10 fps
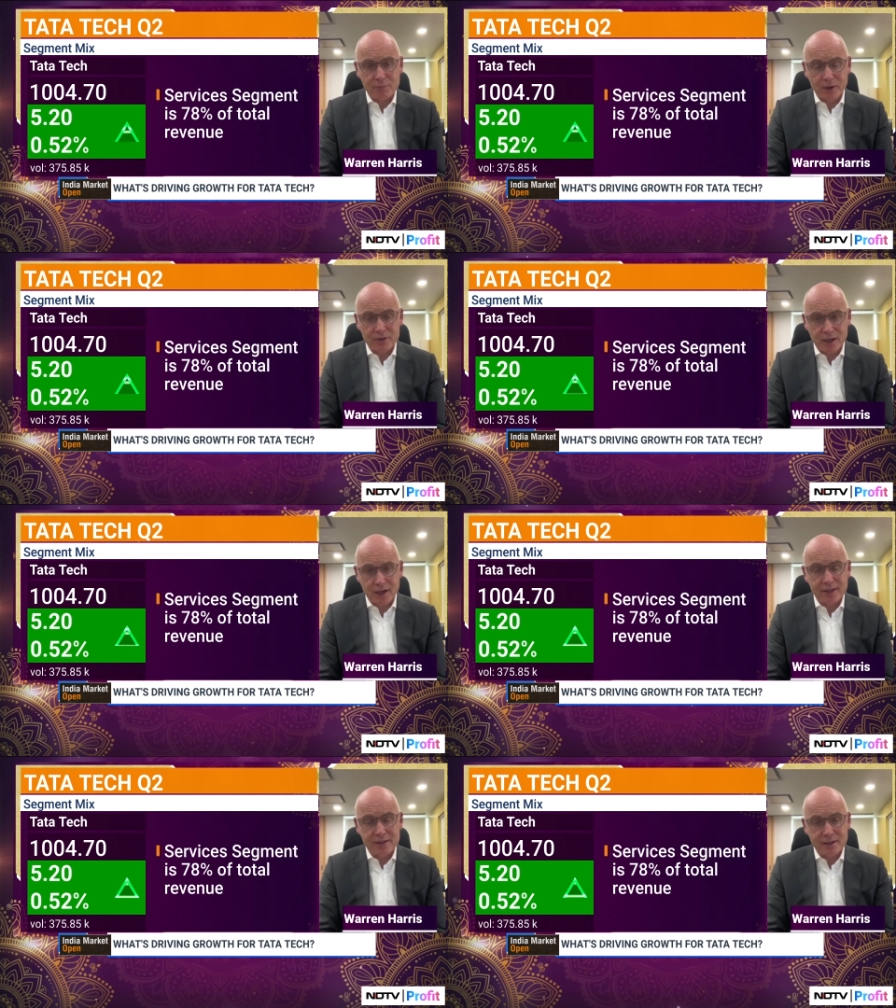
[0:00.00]
both
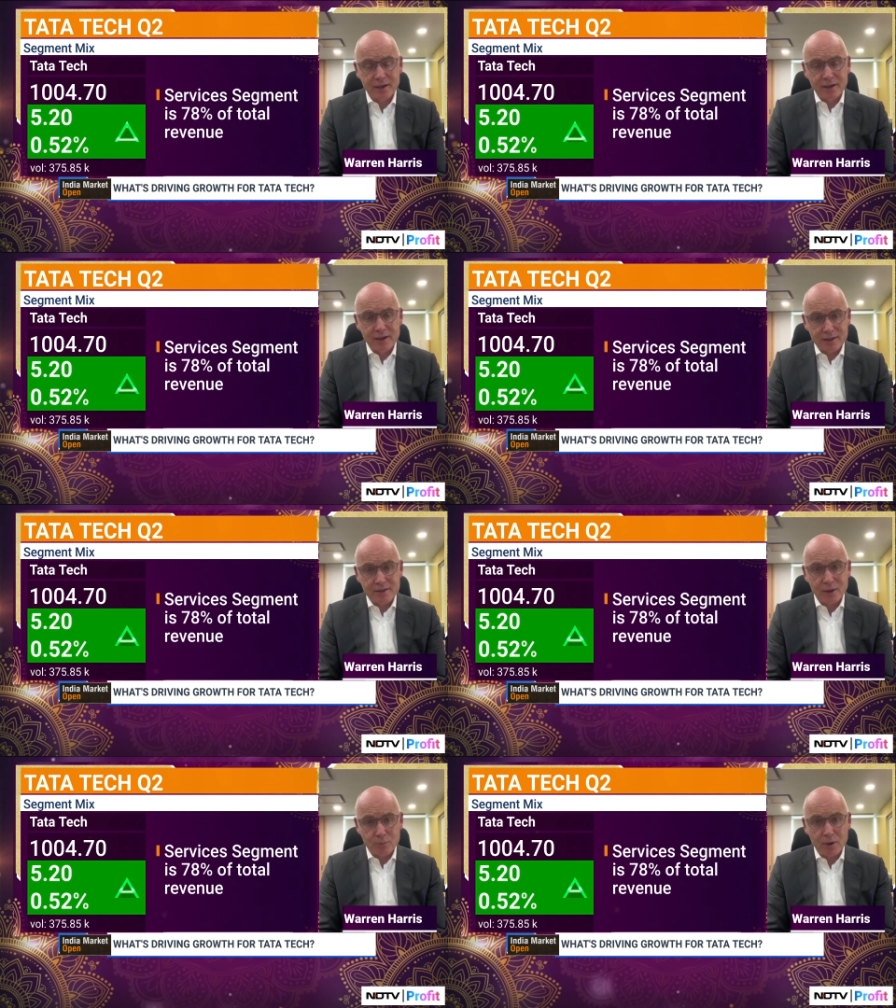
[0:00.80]
sides are
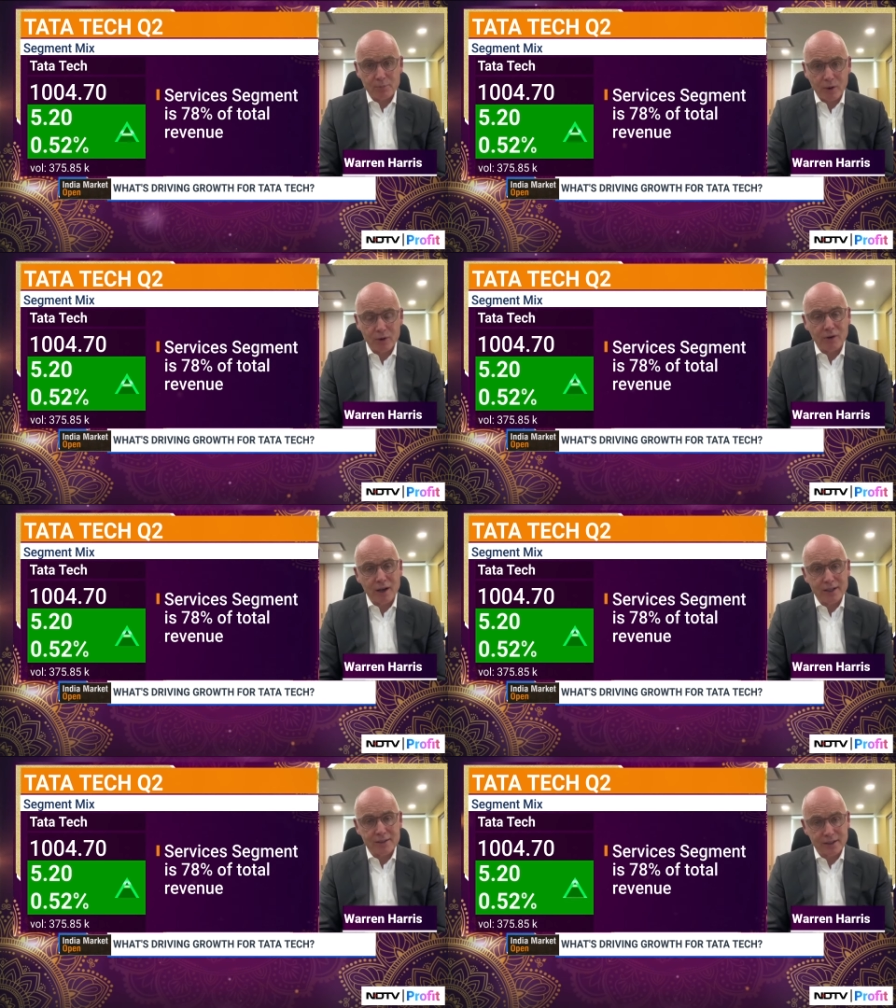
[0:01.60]
somewhat
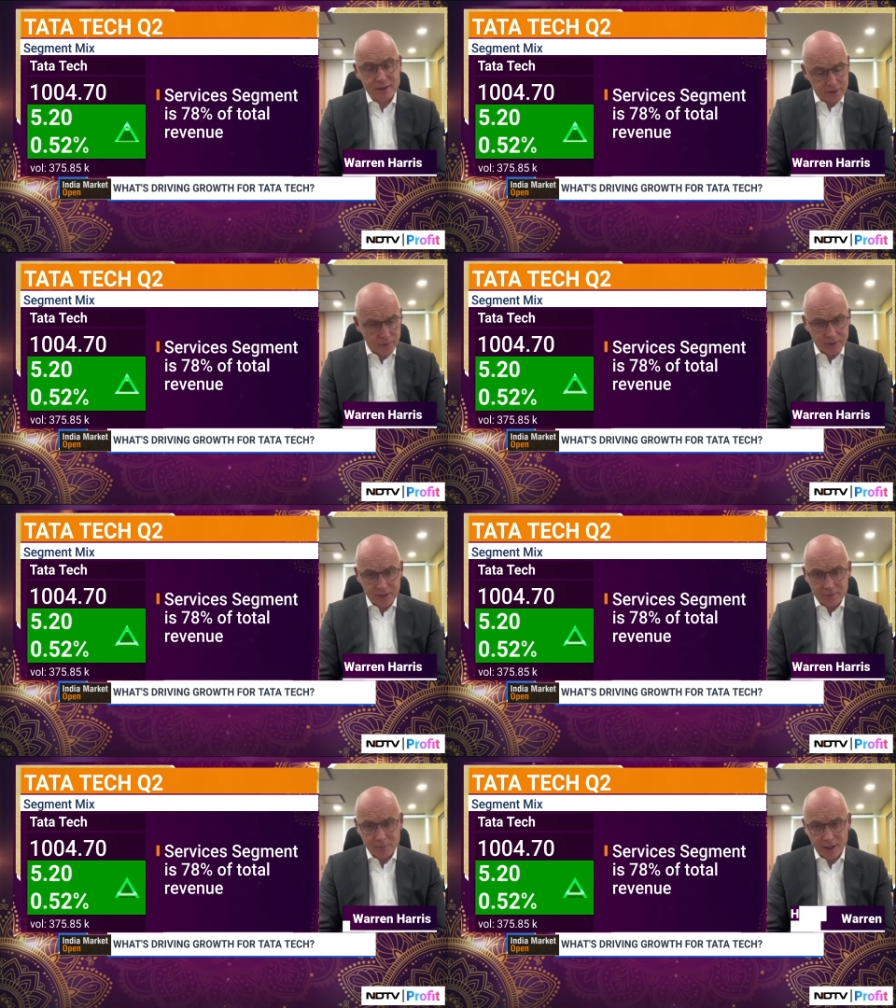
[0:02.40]
polarized, and so I
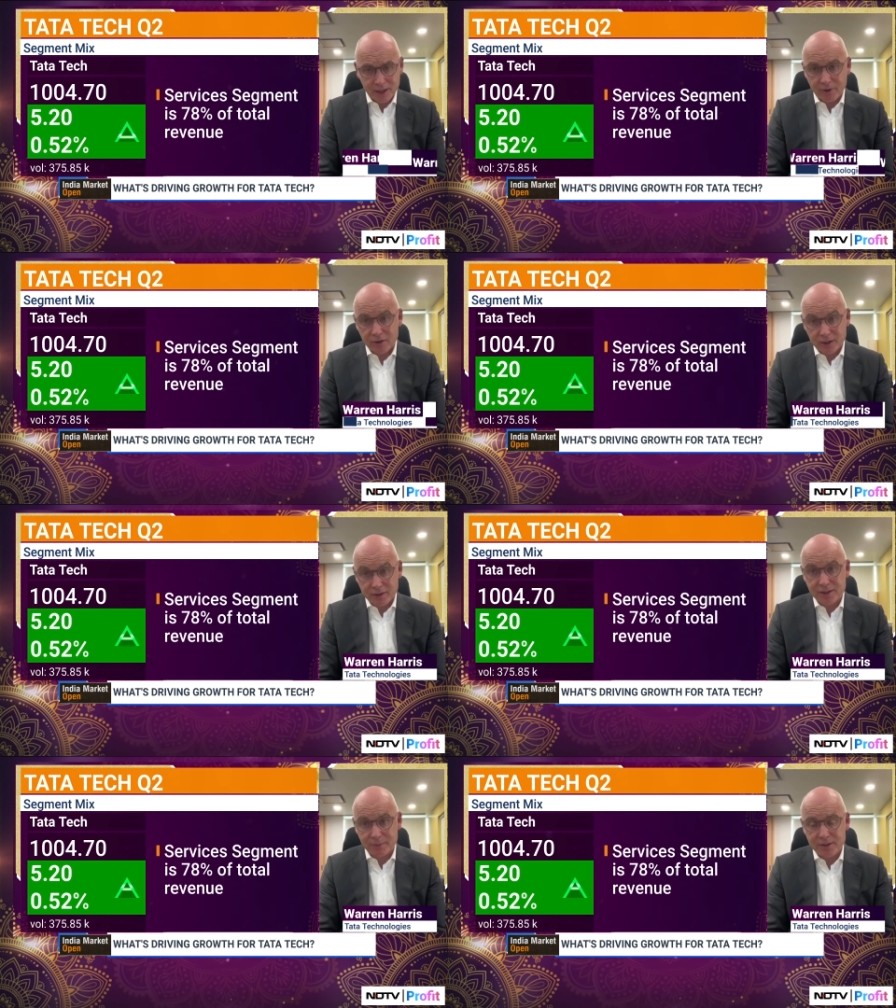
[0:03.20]
think many of our
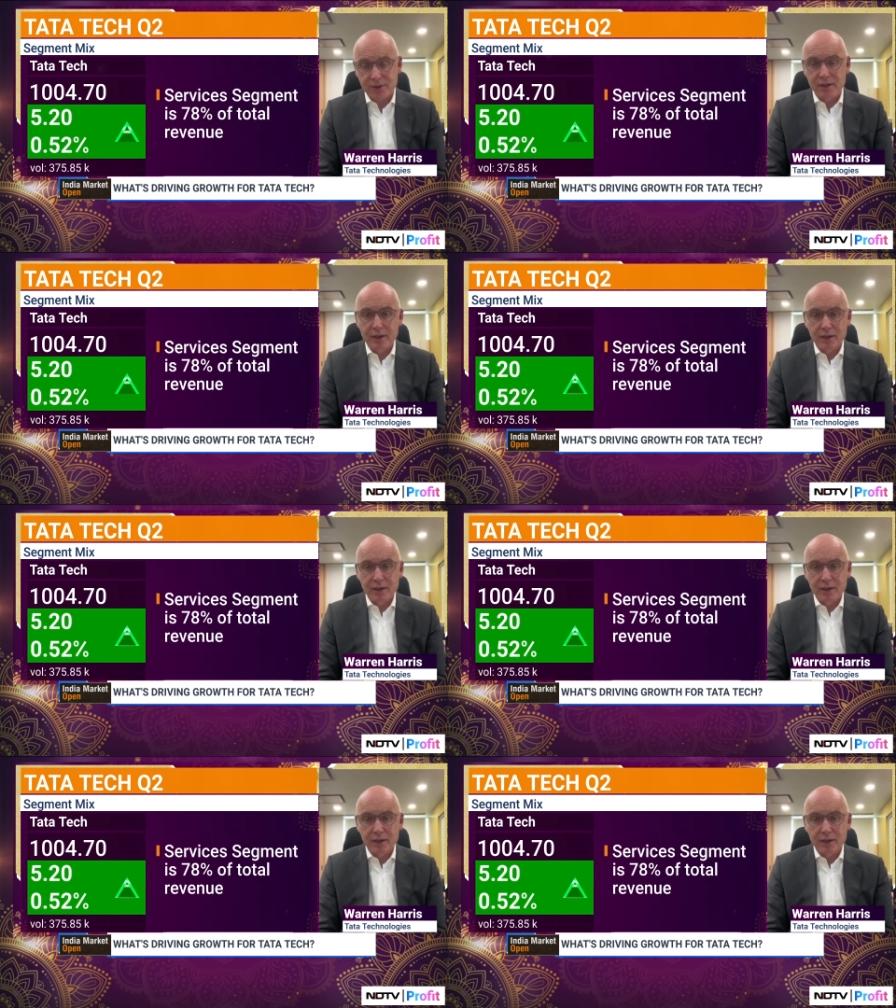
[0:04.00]
customers